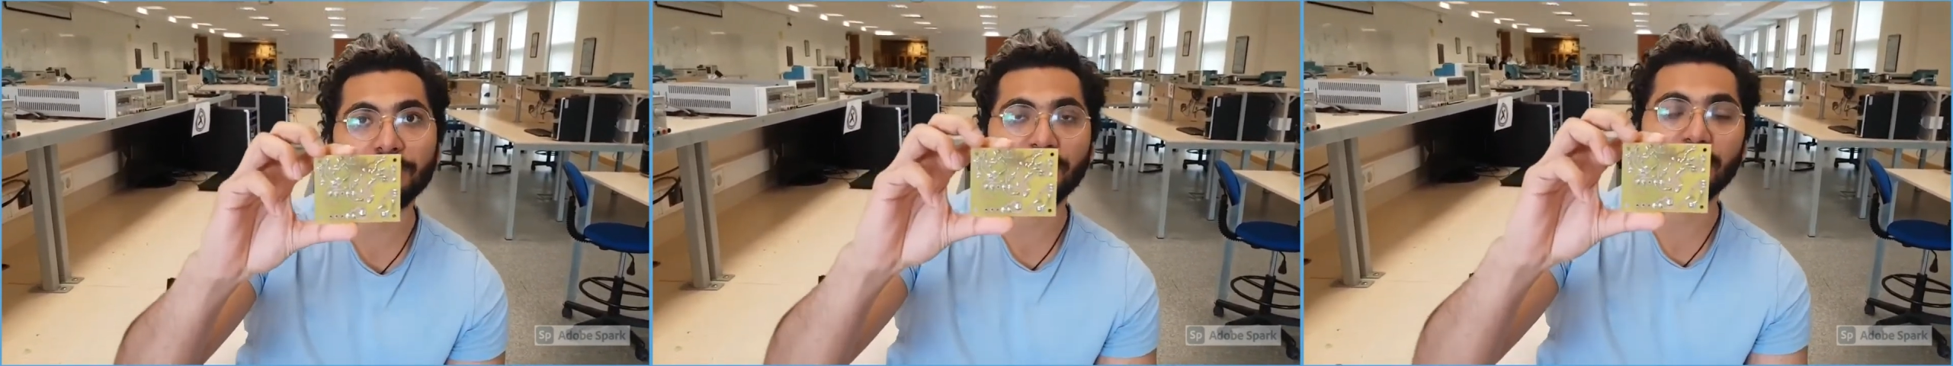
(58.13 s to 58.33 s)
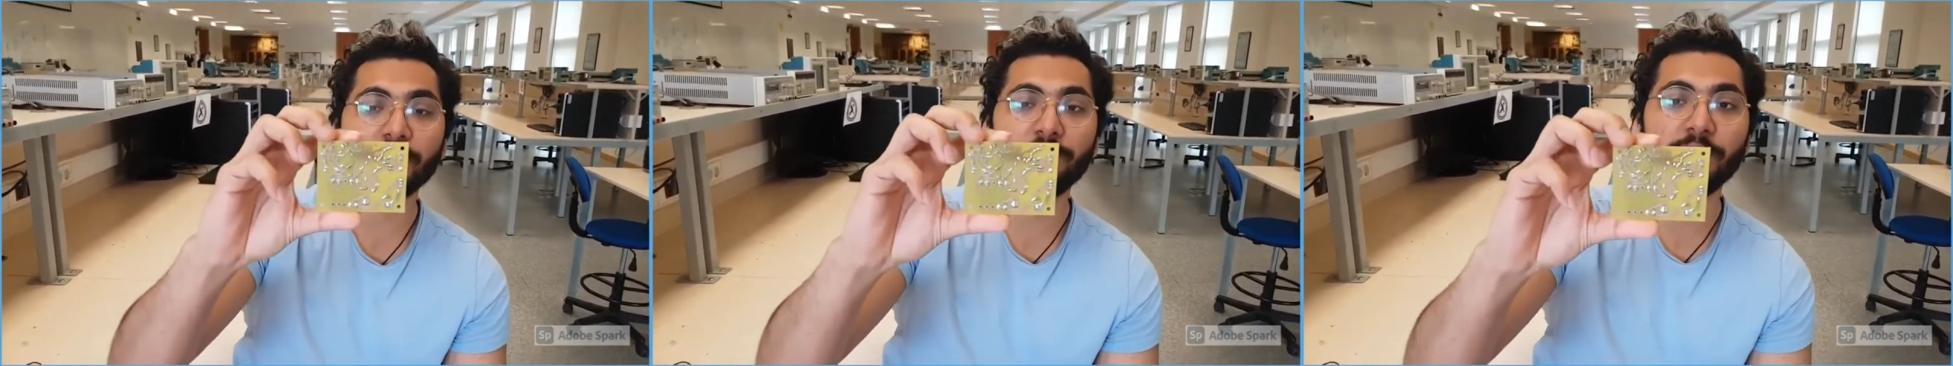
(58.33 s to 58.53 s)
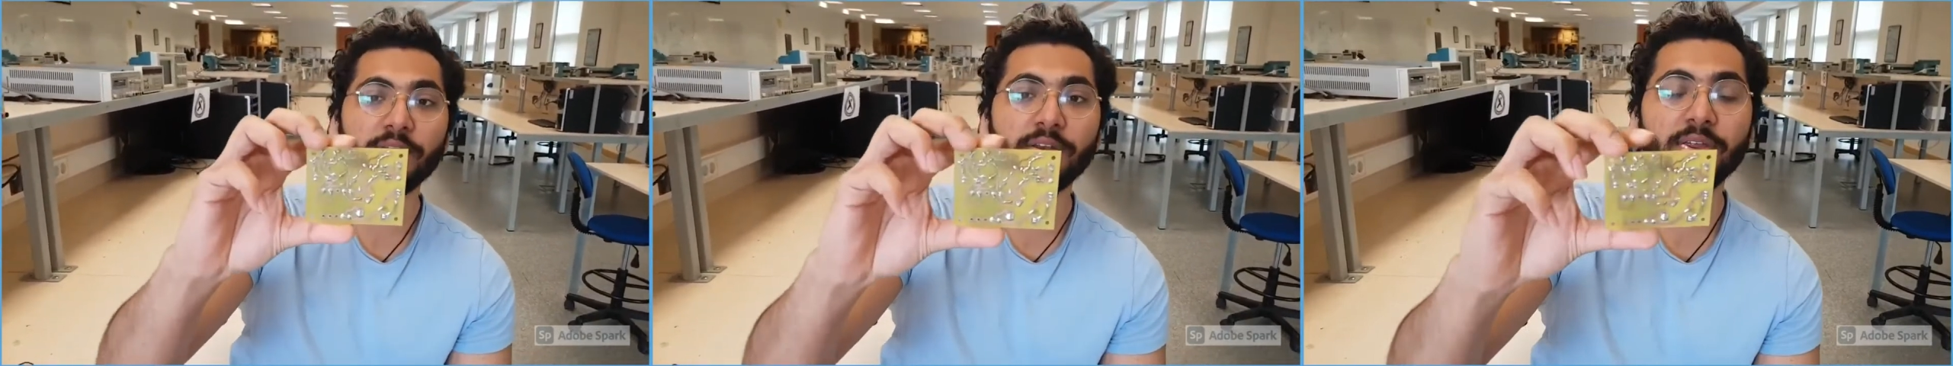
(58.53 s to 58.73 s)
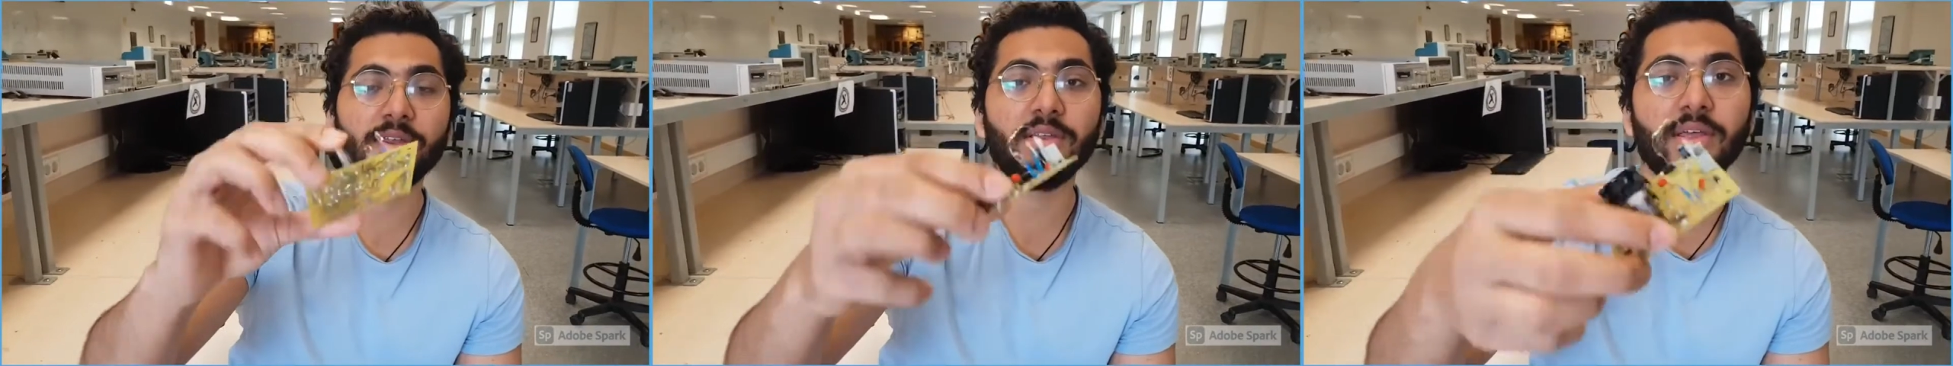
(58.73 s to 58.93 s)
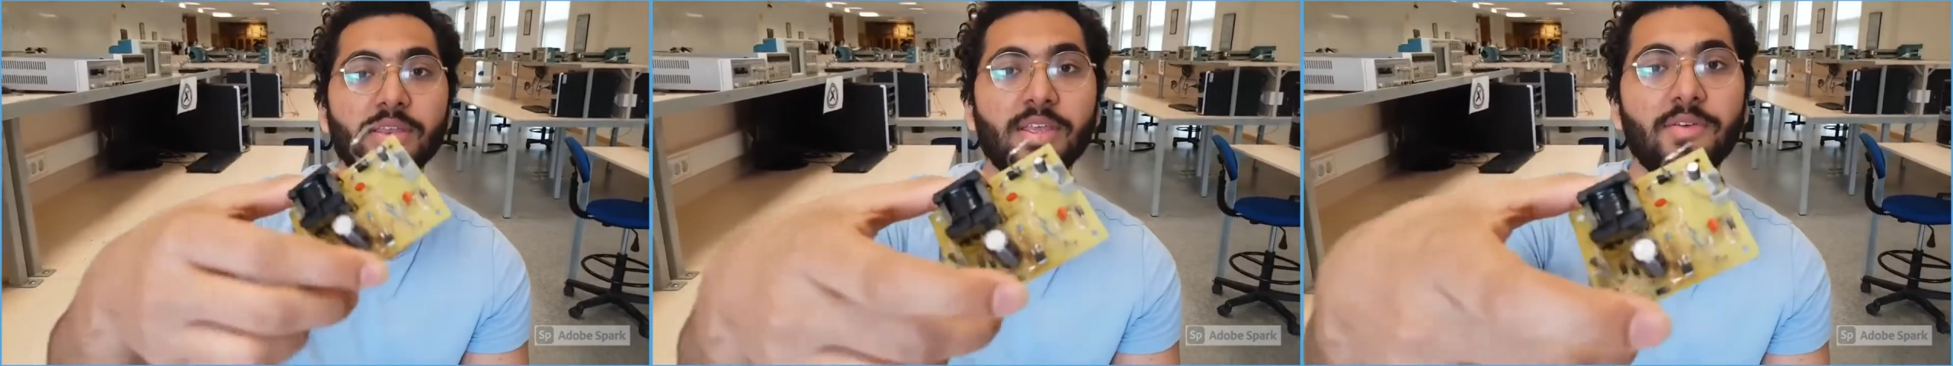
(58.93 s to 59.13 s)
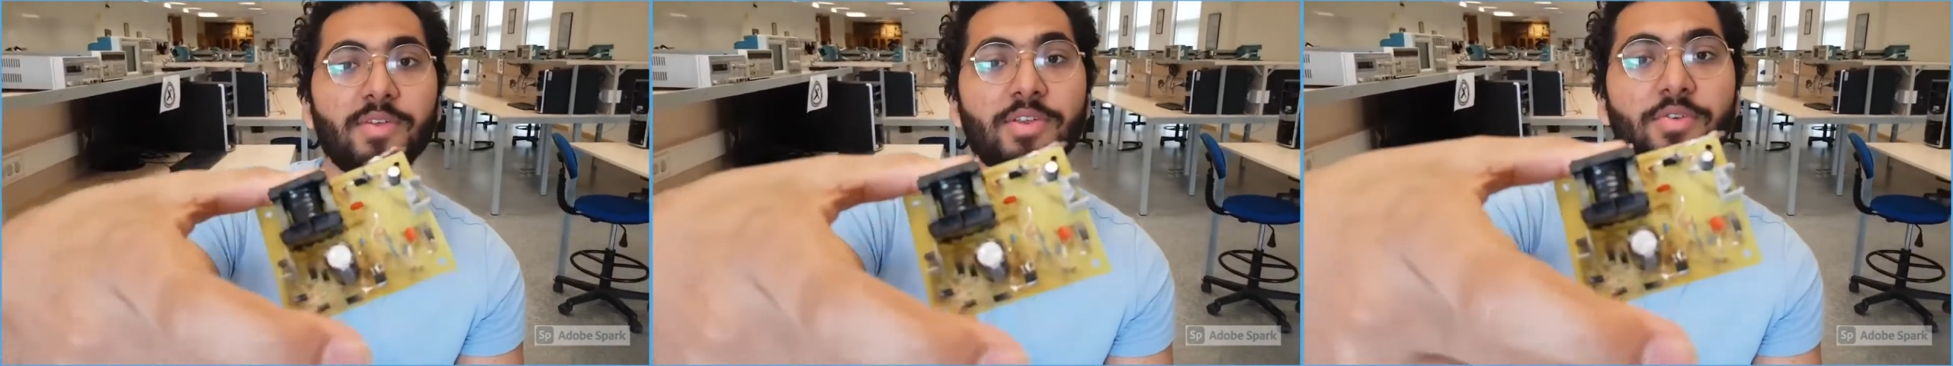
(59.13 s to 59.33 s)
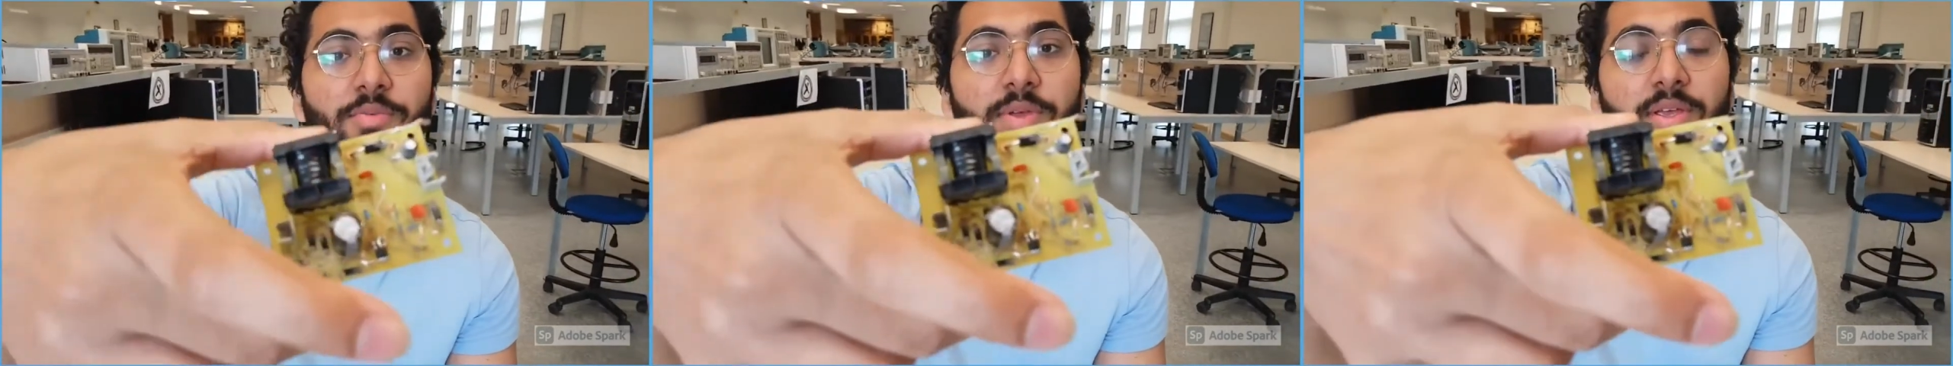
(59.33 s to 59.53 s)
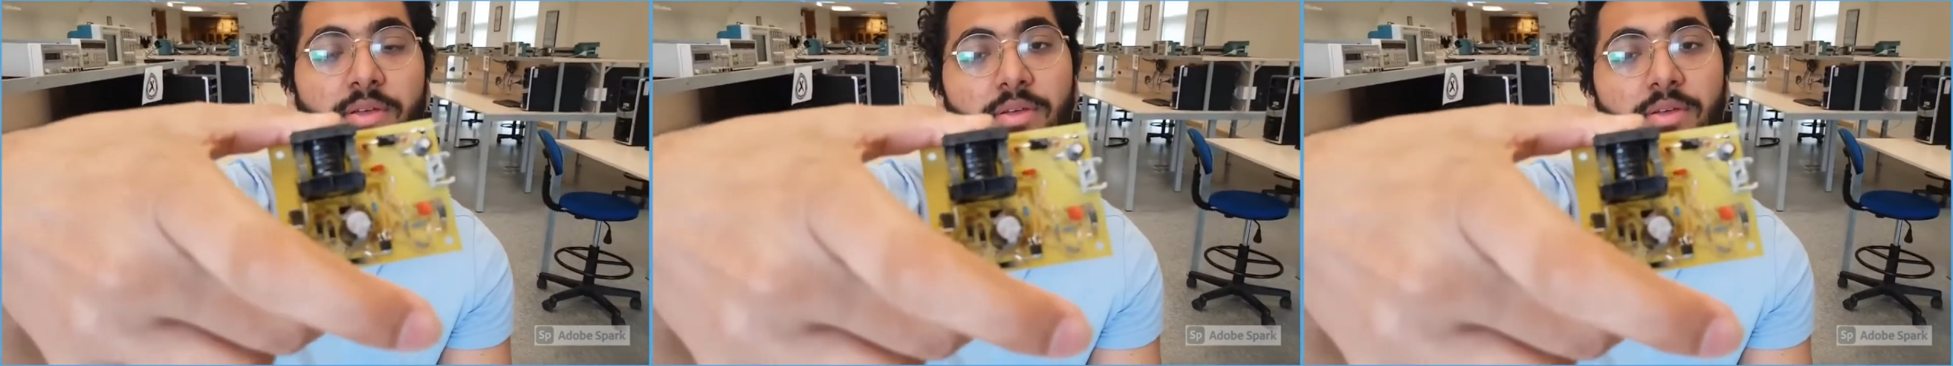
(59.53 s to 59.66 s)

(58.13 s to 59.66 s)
like printed and given to me.